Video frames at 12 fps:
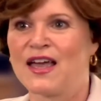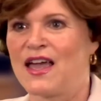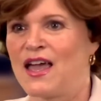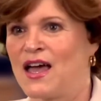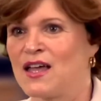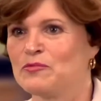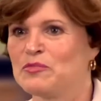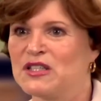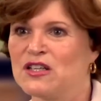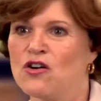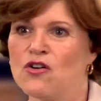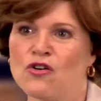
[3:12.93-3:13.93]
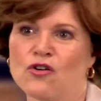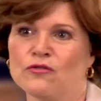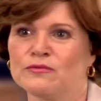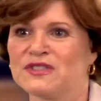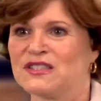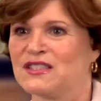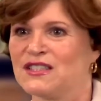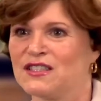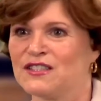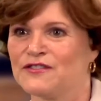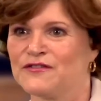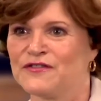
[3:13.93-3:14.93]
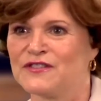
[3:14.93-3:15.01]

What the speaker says: and be home to give